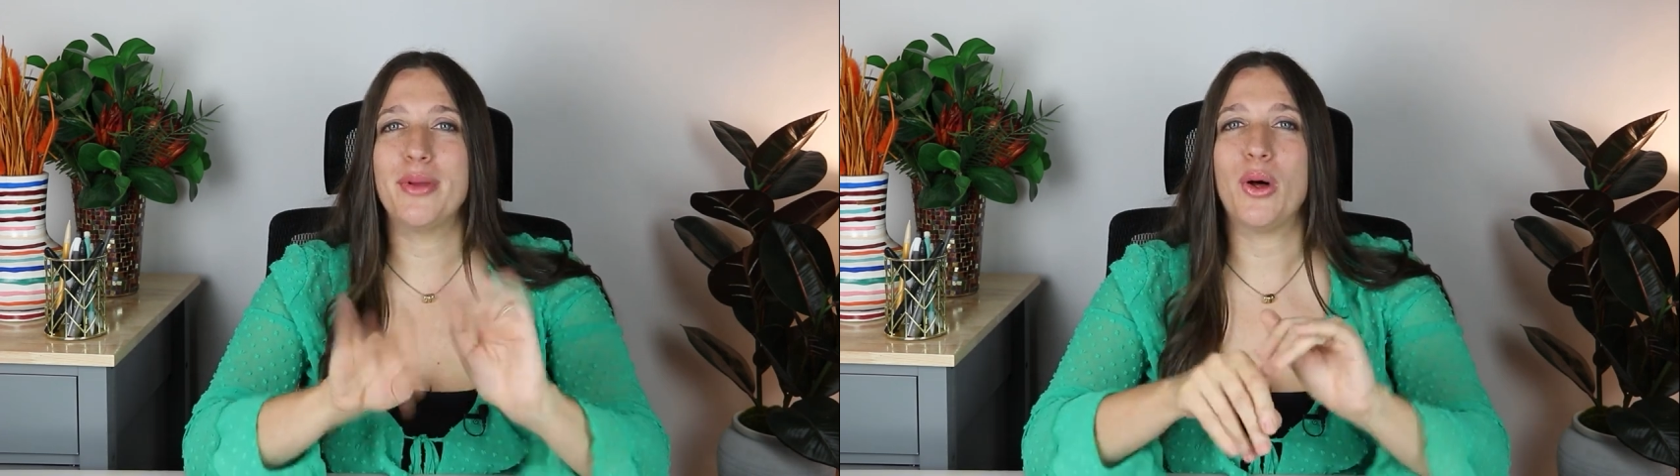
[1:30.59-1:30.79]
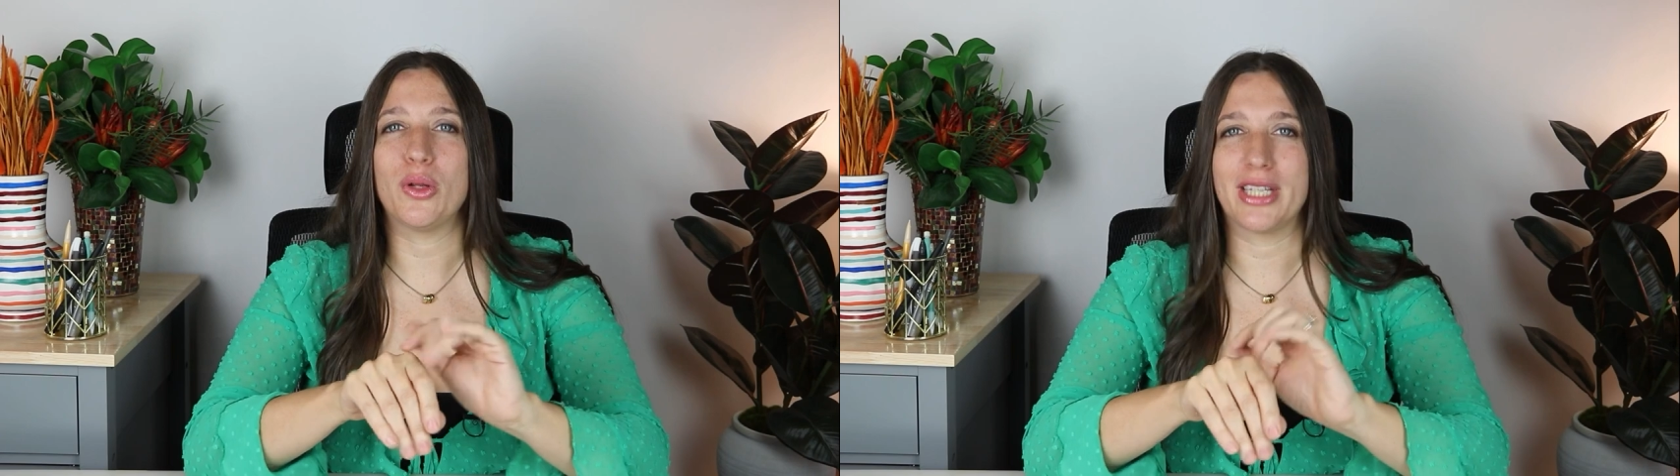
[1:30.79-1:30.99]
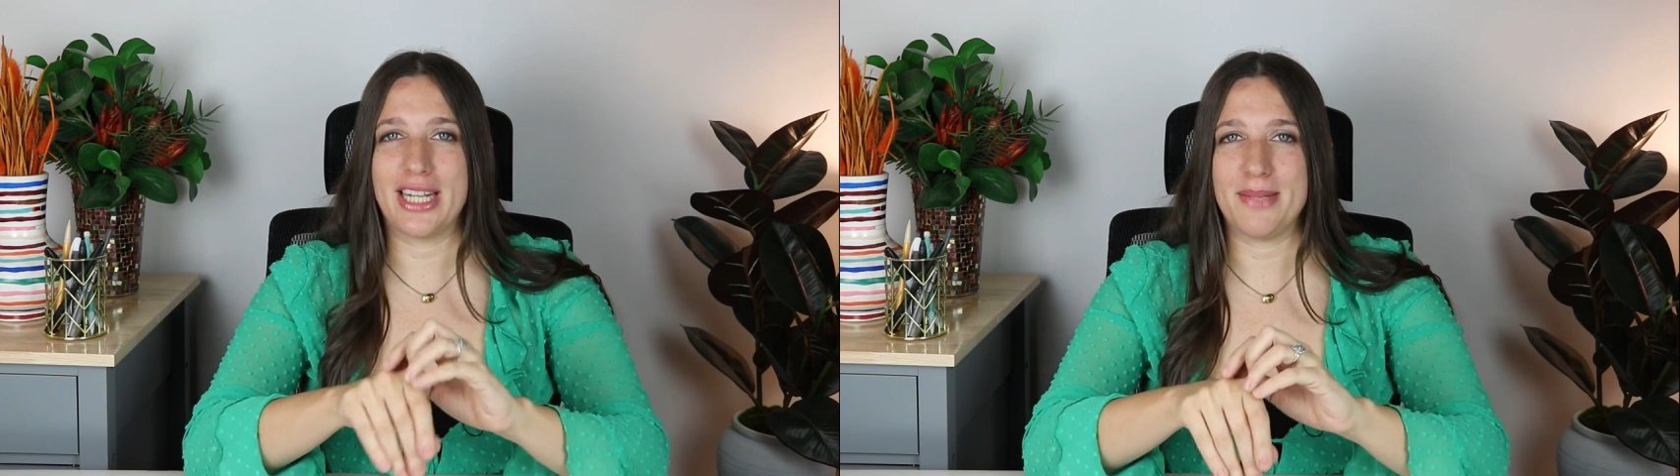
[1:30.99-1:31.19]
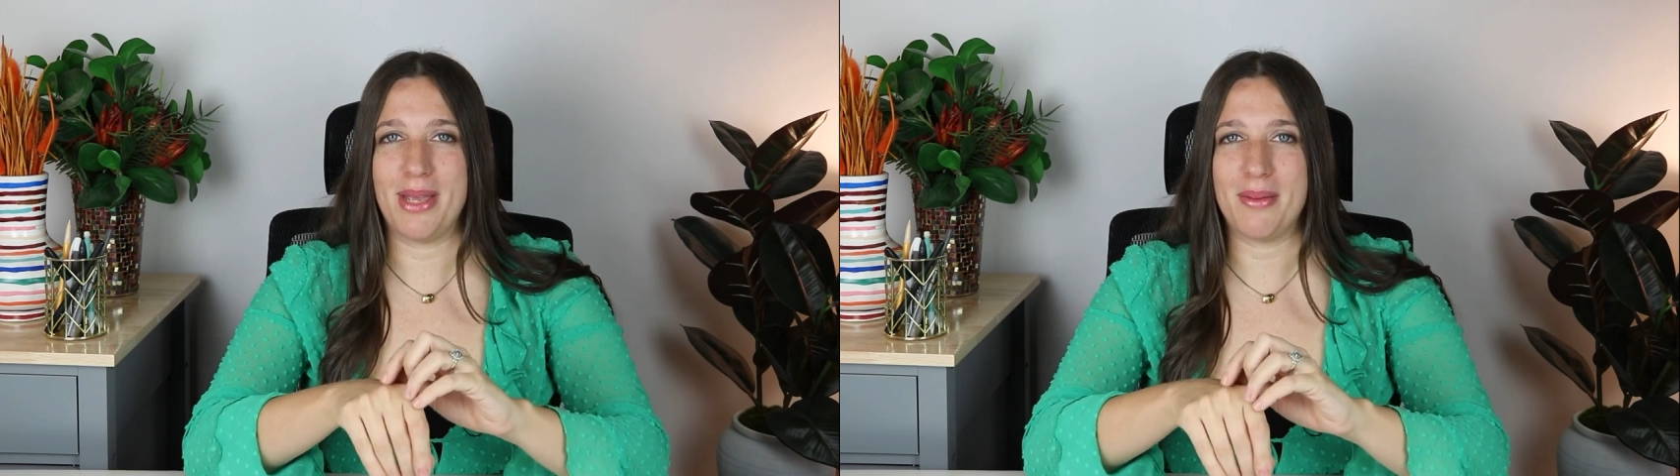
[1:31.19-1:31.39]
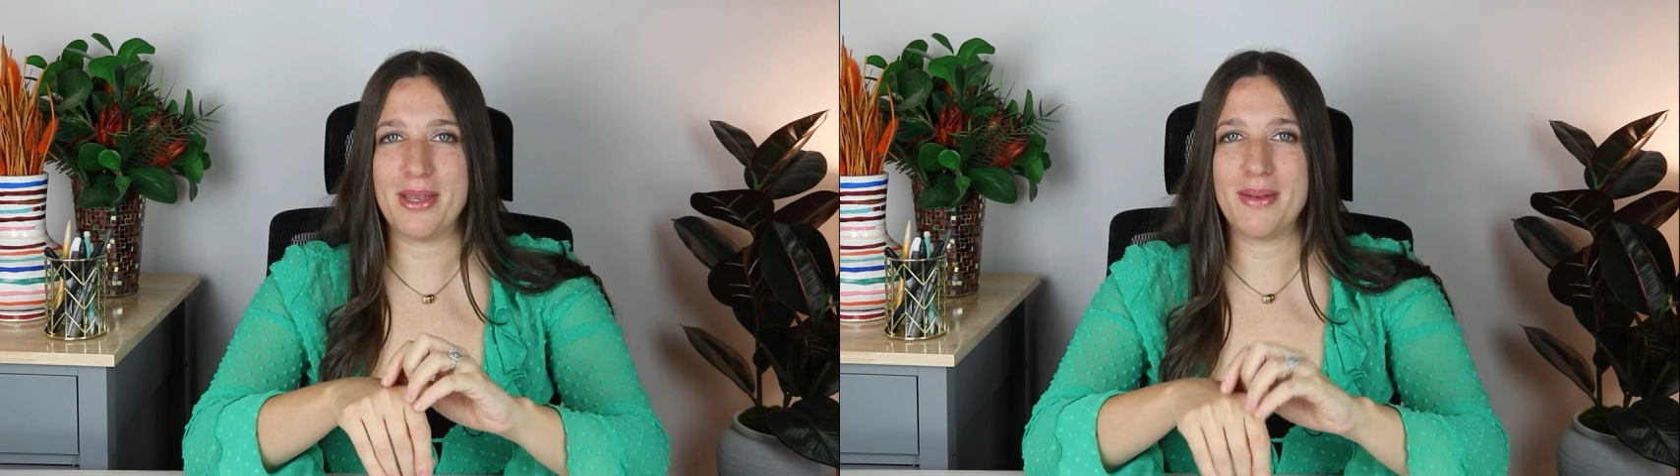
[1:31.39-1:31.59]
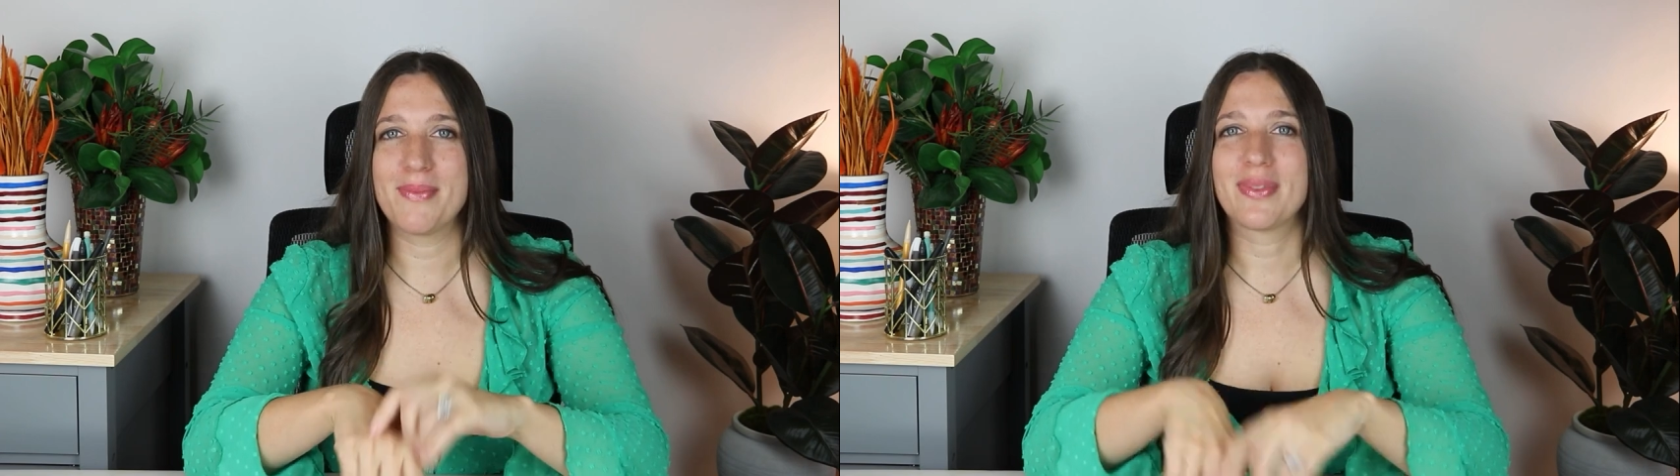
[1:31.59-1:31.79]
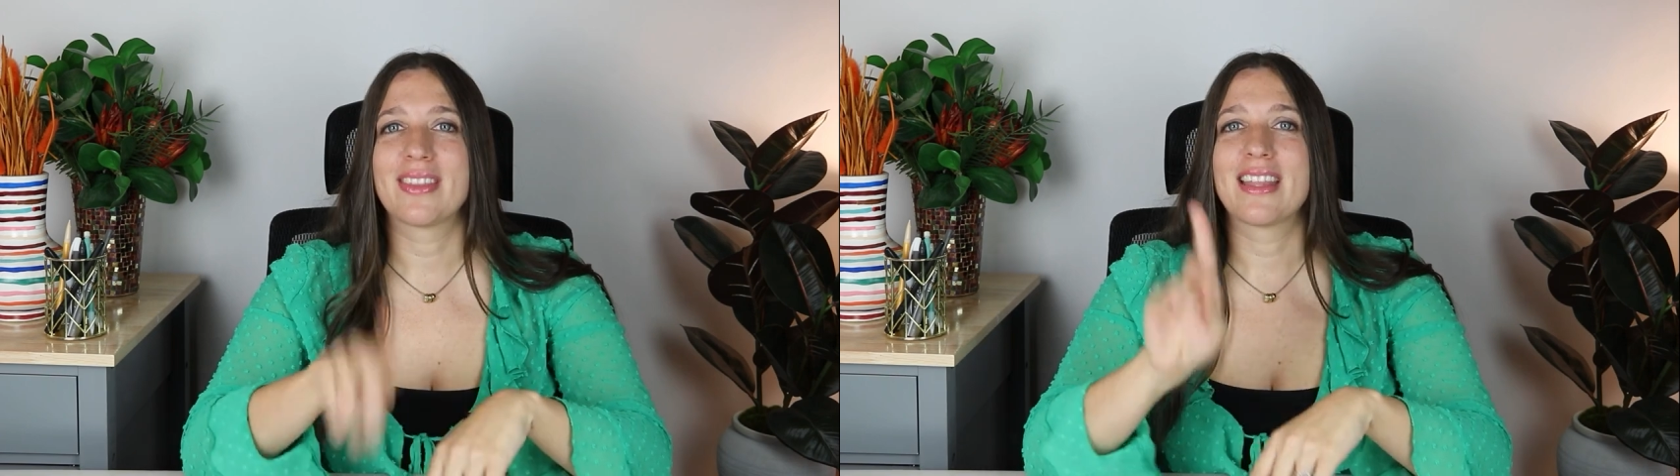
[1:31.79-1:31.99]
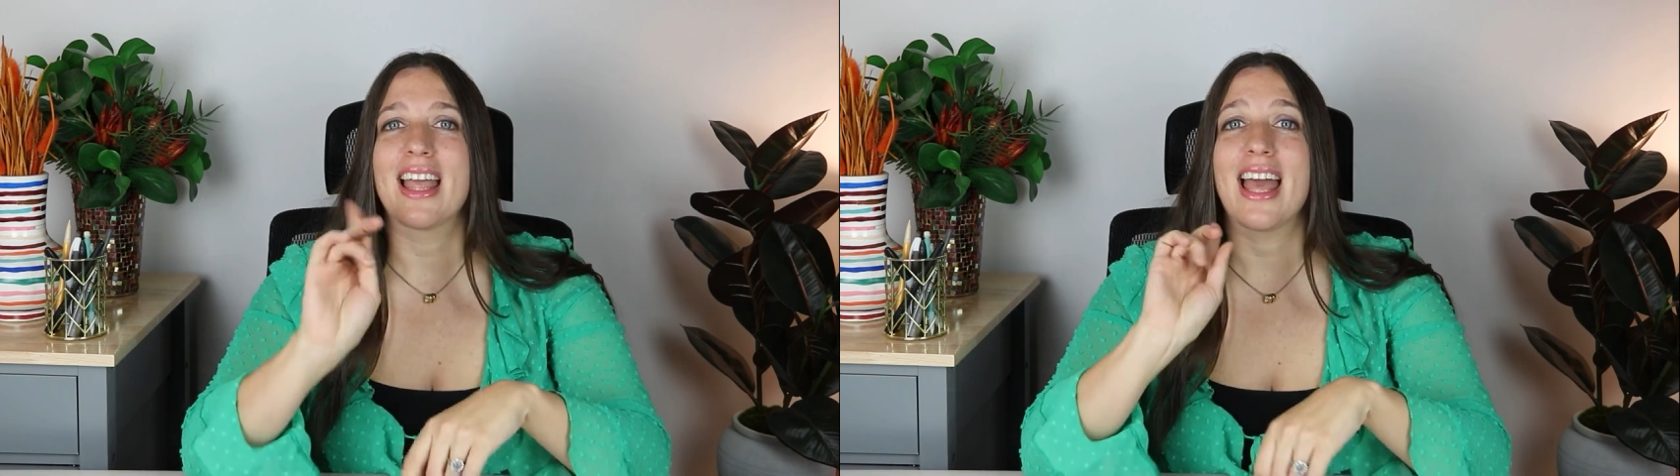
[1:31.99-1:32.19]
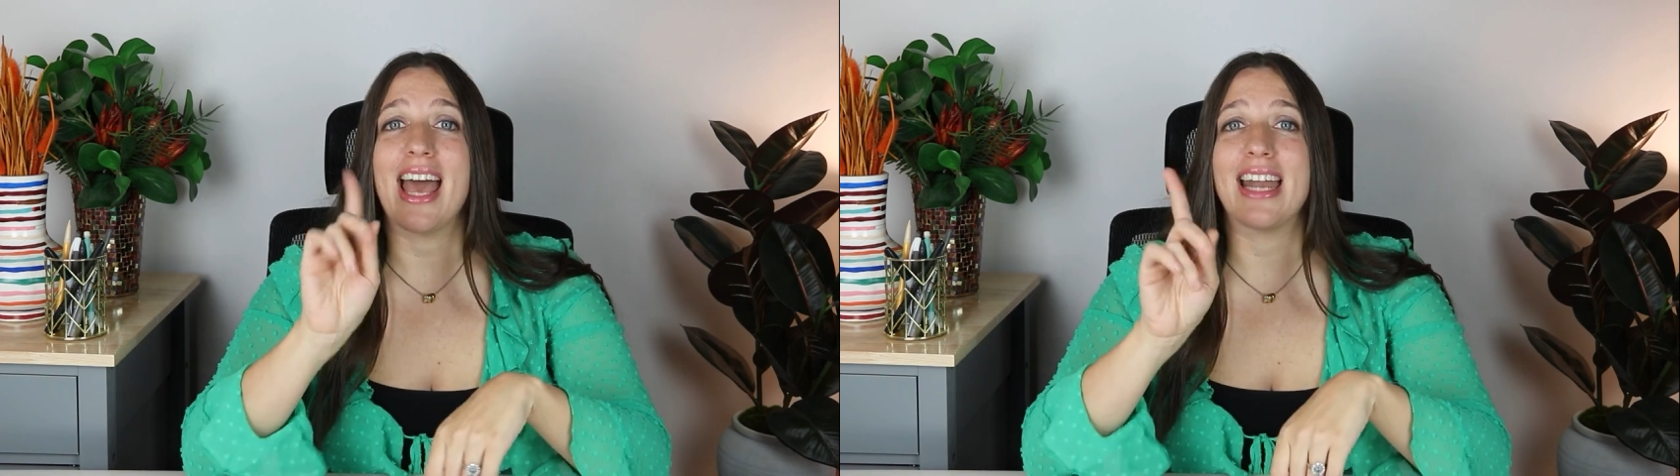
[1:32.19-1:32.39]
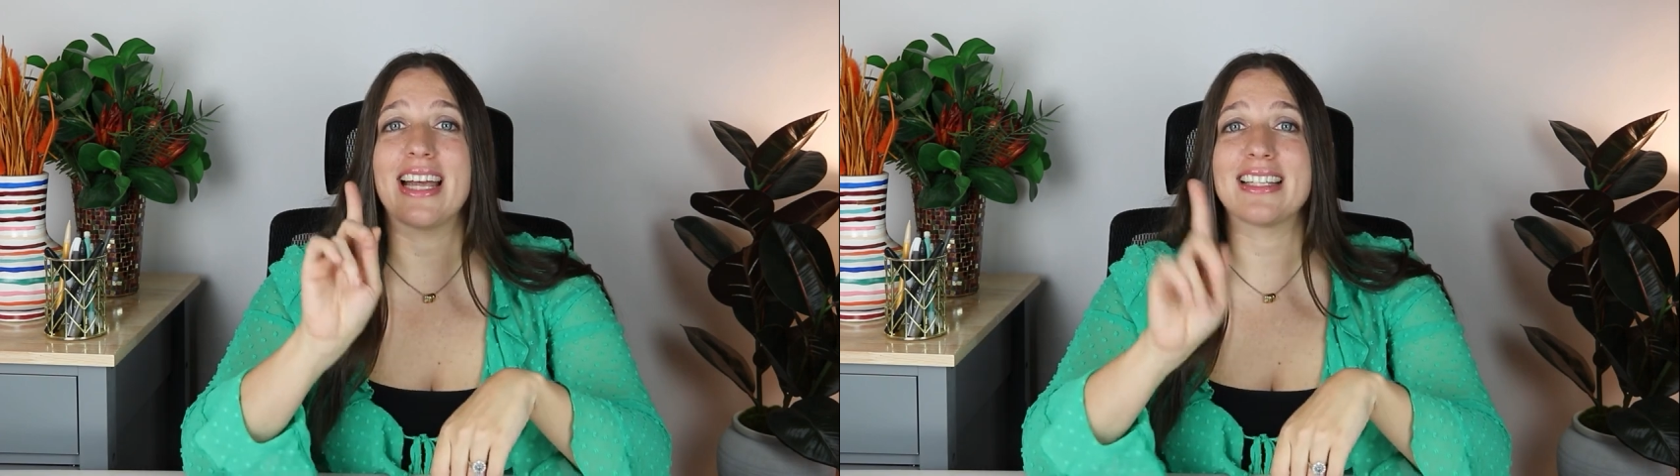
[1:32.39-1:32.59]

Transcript: holding its baby. And I